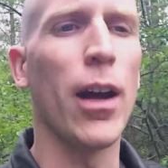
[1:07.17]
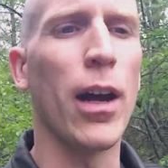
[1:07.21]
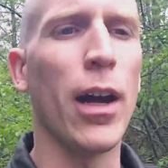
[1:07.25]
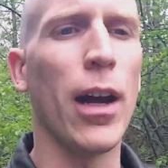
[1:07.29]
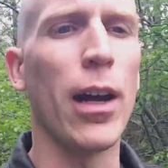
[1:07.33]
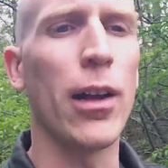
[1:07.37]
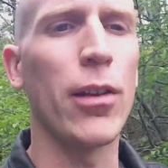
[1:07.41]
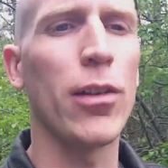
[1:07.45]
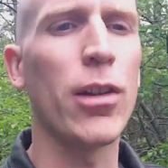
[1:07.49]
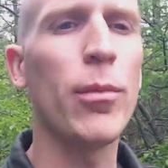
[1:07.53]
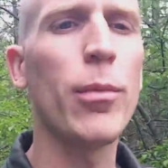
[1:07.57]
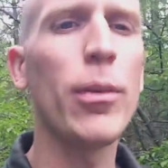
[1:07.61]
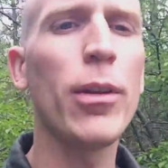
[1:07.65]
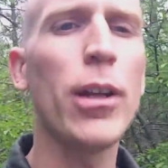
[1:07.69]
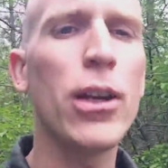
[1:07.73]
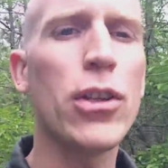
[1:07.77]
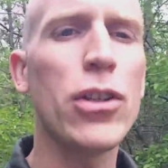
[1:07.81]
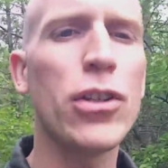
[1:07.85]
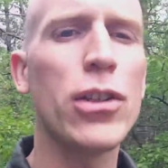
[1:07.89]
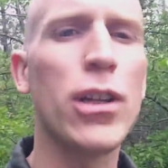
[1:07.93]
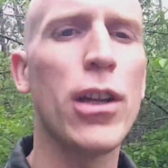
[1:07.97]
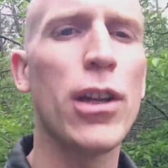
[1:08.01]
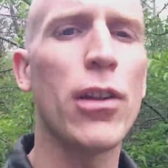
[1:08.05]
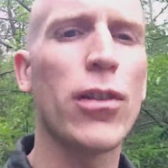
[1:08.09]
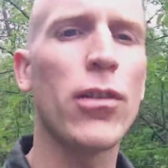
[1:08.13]
Uh,
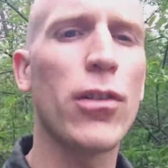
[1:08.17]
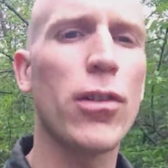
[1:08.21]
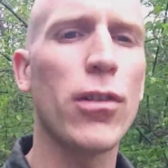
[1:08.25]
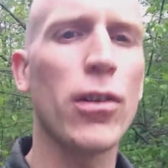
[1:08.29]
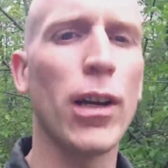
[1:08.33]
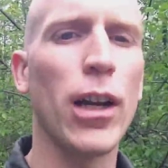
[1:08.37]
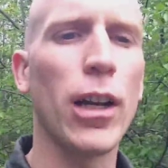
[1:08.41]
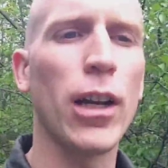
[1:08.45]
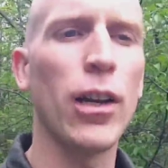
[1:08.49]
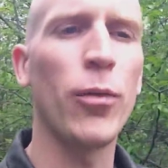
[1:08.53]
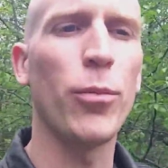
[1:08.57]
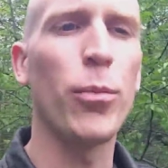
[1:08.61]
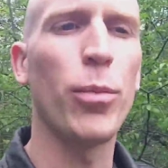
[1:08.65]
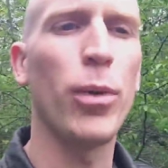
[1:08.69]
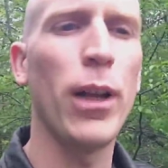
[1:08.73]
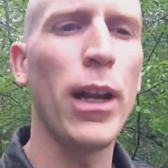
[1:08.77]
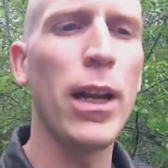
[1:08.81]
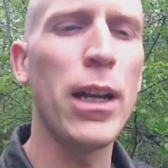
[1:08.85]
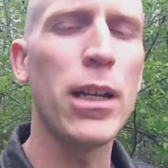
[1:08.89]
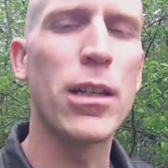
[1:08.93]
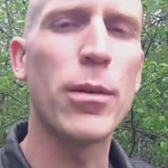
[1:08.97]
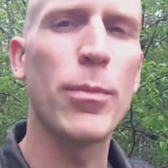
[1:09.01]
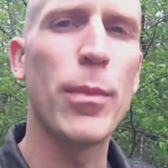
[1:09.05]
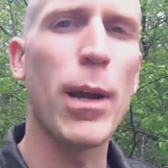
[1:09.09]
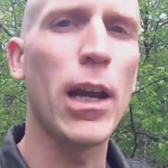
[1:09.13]
simulationist style of
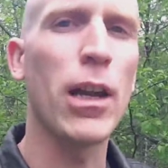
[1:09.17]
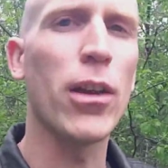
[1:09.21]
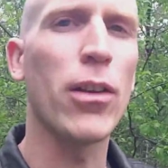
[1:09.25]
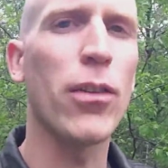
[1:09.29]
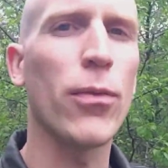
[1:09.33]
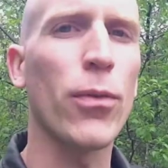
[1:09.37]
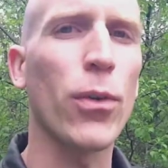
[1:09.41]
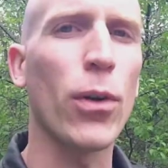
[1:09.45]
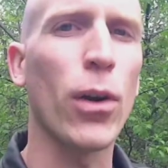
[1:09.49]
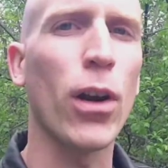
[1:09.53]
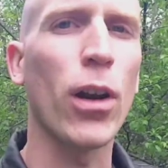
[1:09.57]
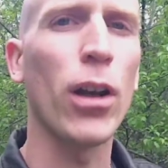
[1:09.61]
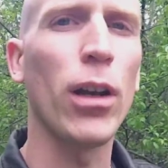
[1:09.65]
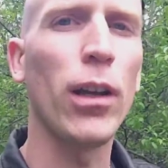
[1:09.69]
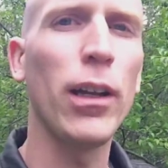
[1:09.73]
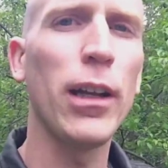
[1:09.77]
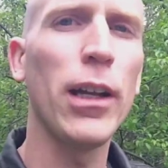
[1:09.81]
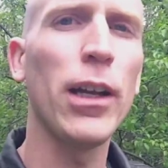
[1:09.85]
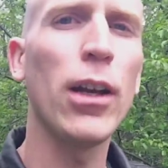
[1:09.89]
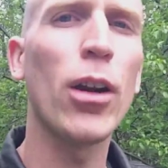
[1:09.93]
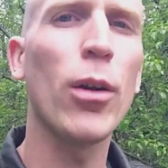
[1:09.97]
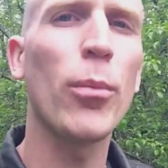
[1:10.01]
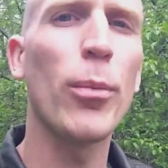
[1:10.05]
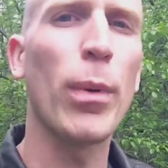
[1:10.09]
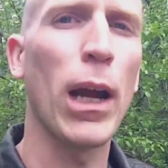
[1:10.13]
play demands for
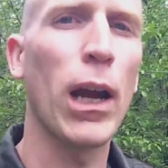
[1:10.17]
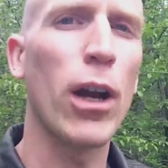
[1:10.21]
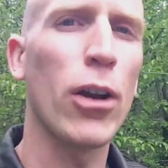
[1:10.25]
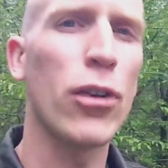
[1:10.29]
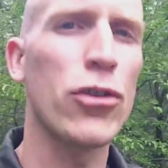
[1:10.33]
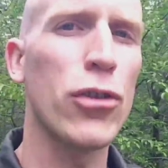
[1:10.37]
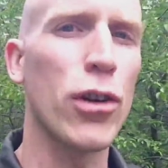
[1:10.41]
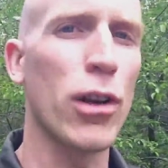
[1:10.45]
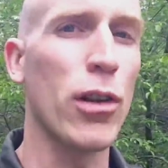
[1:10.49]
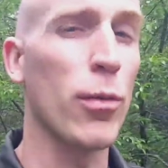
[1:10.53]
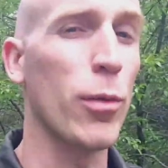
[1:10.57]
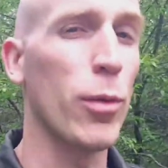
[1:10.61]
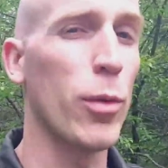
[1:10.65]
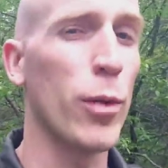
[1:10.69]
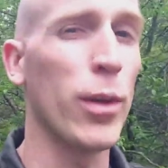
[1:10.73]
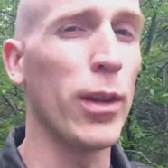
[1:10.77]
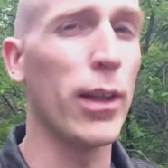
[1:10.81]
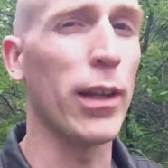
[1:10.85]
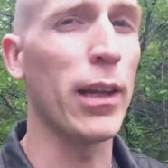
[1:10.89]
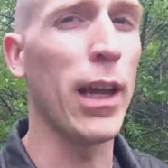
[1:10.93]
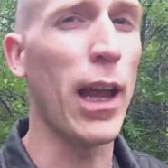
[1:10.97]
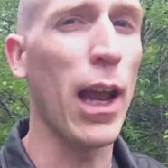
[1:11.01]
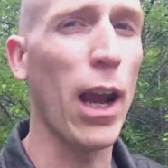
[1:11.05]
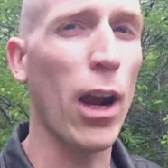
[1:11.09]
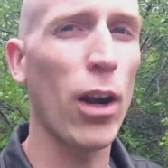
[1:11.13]
clear boundaries
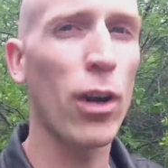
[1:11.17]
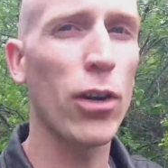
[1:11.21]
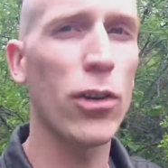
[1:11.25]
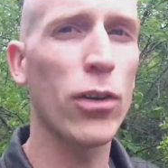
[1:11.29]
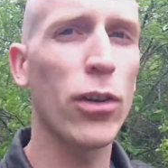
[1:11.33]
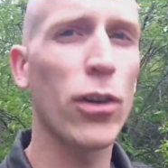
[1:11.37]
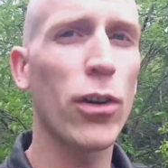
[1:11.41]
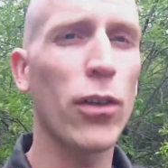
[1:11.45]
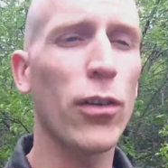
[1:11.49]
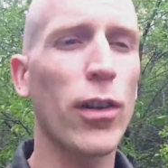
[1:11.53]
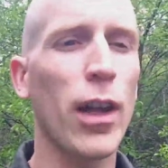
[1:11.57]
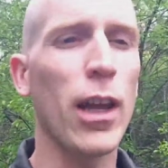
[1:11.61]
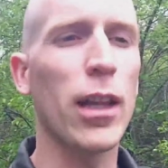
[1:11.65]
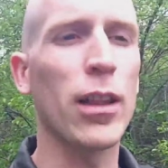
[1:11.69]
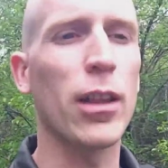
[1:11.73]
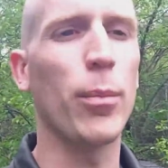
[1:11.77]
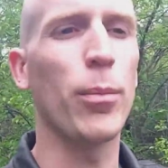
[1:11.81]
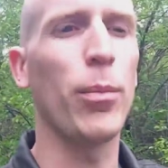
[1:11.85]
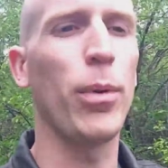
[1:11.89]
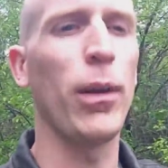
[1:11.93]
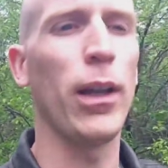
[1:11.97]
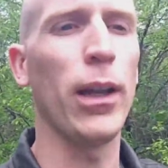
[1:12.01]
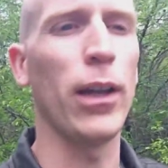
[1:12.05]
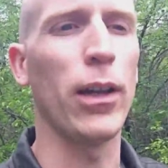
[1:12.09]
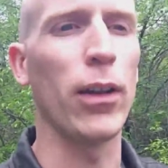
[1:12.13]
between the characters and
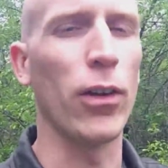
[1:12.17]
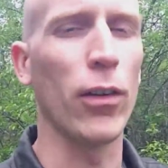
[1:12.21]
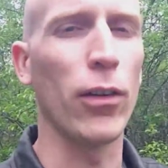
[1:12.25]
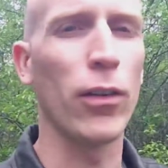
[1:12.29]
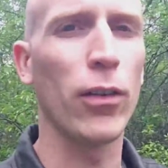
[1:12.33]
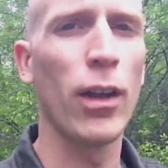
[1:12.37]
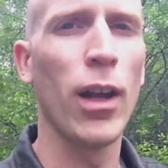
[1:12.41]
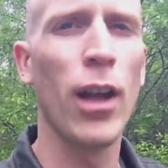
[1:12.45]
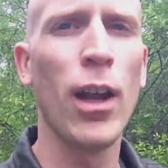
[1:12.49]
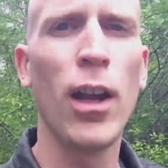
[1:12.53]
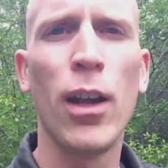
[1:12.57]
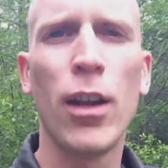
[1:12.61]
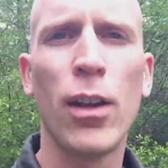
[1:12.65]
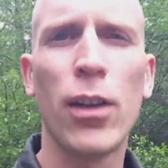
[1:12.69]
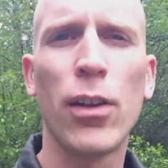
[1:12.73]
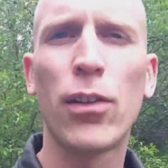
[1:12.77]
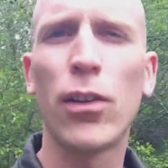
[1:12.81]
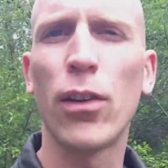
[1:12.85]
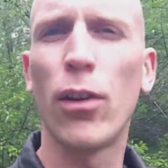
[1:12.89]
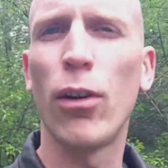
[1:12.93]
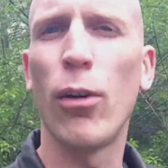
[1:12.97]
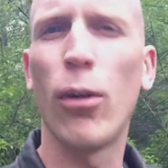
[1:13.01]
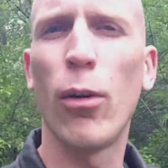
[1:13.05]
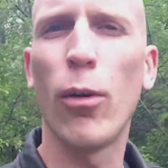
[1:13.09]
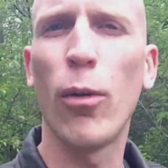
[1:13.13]
the players,
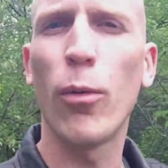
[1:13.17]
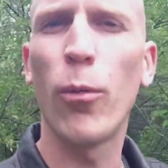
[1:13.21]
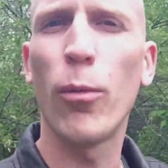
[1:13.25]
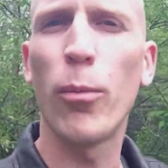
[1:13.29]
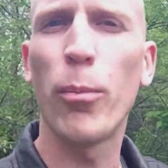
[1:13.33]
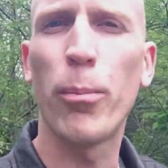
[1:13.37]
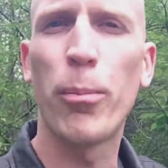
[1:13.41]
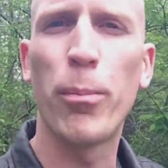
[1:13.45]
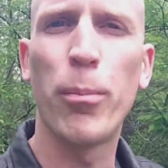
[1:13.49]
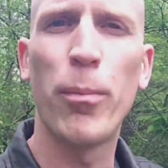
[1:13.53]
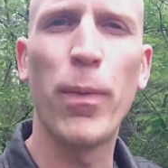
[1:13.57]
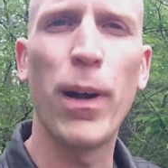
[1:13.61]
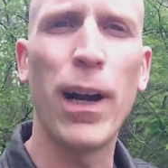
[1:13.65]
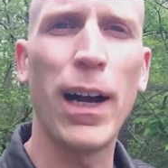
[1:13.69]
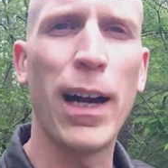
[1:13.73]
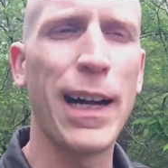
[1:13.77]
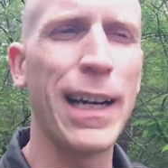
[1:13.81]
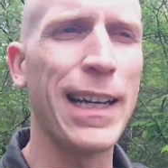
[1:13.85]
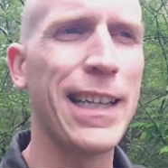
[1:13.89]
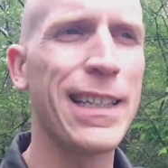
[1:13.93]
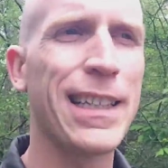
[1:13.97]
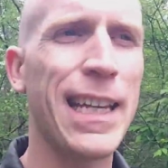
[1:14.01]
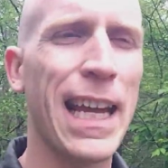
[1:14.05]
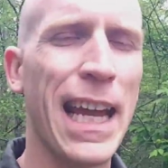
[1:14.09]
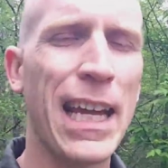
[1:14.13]
so
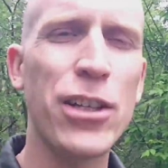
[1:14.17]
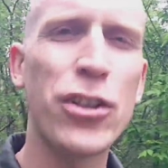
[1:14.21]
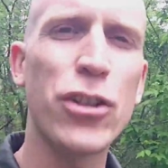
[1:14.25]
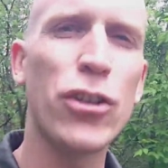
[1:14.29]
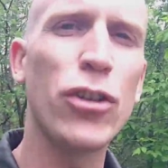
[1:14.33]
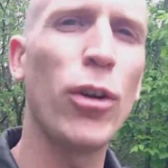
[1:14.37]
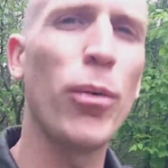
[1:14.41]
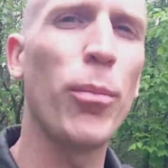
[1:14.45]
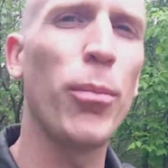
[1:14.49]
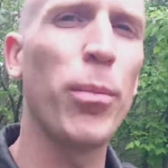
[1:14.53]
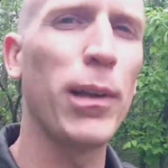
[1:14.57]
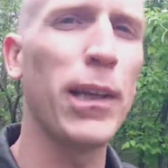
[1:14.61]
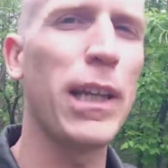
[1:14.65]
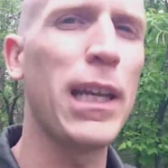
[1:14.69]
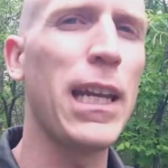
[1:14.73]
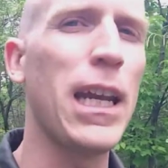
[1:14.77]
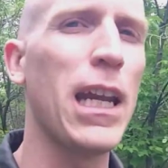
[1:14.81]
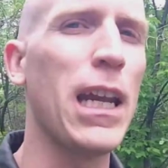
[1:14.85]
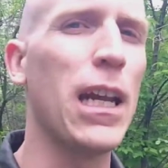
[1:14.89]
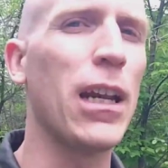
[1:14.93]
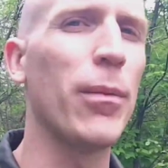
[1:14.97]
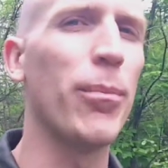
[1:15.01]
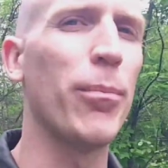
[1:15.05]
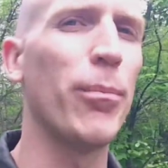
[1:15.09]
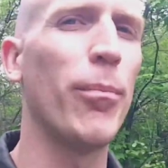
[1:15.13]
intentional
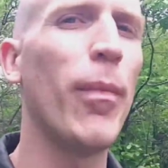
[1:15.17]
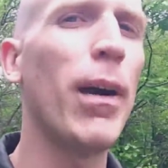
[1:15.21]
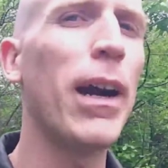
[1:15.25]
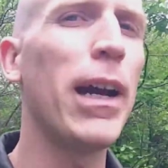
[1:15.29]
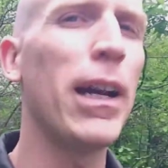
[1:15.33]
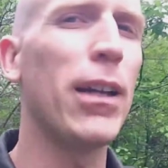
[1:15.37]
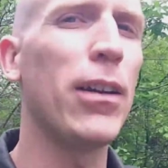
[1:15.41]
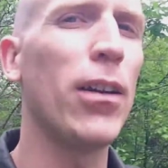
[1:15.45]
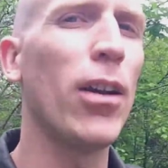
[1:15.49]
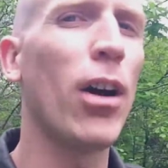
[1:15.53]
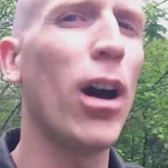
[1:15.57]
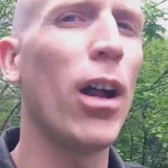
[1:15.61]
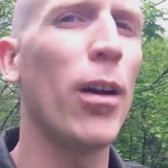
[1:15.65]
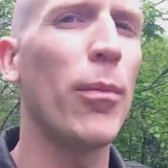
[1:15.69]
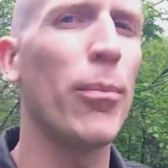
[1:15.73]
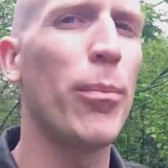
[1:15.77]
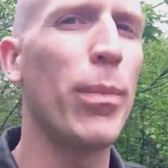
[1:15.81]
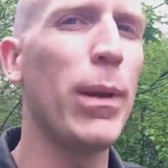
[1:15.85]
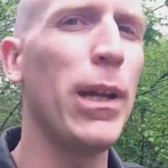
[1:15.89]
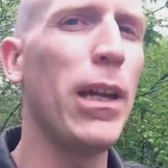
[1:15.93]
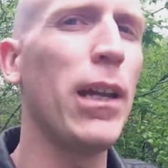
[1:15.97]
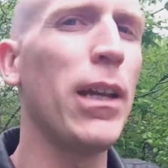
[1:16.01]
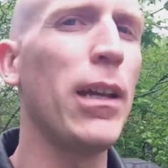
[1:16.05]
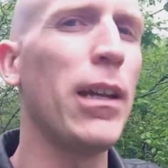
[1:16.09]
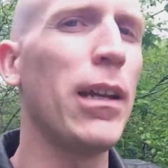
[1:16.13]
bleed might
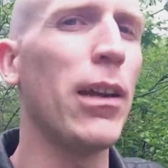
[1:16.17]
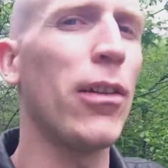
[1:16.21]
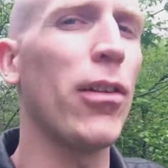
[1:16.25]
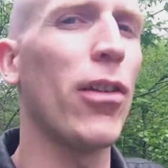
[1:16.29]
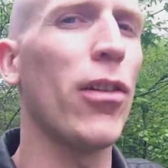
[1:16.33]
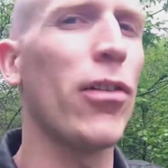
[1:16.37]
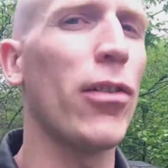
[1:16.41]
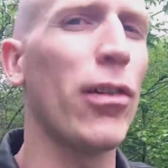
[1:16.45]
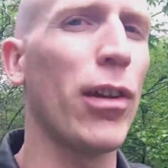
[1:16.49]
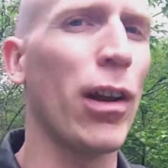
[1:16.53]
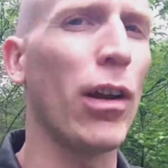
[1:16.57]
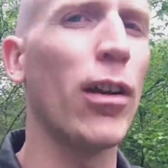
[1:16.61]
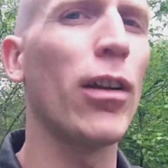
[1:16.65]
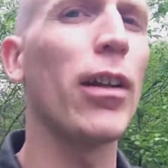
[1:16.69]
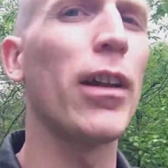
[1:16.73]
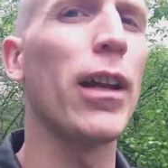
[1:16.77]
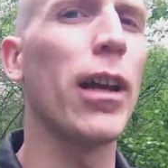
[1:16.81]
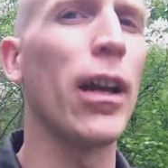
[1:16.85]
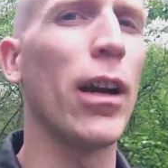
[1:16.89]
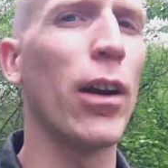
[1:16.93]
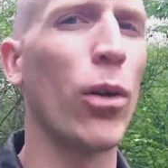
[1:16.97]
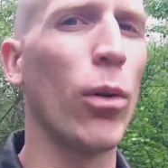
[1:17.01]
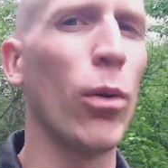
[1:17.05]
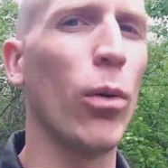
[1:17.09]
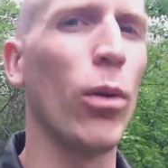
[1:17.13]
not be
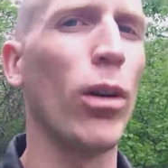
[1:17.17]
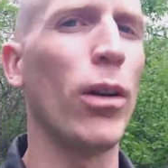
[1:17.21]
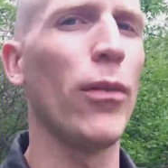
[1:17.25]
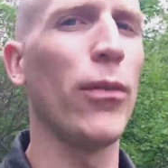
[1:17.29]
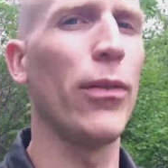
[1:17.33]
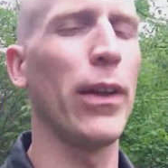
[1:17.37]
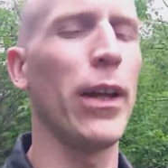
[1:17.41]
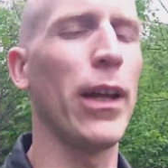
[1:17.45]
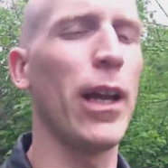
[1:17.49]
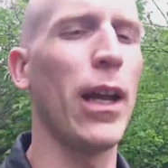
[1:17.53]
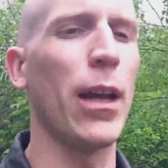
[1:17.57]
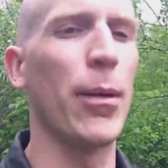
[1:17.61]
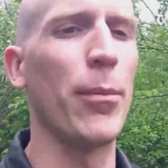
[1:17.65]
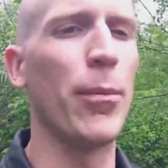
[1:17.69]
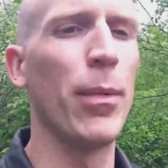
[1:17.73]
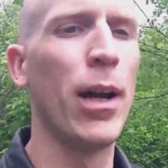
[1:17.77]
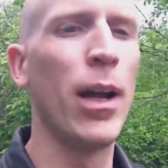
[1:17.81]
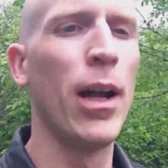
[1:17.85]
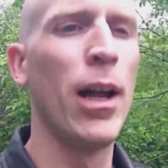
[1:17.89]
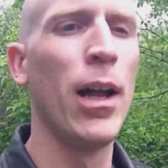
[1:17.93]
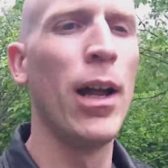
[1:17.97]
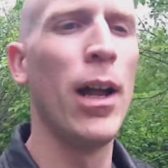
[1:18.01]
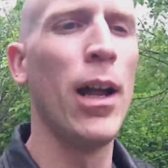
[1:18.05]
necessarily a goal of the game.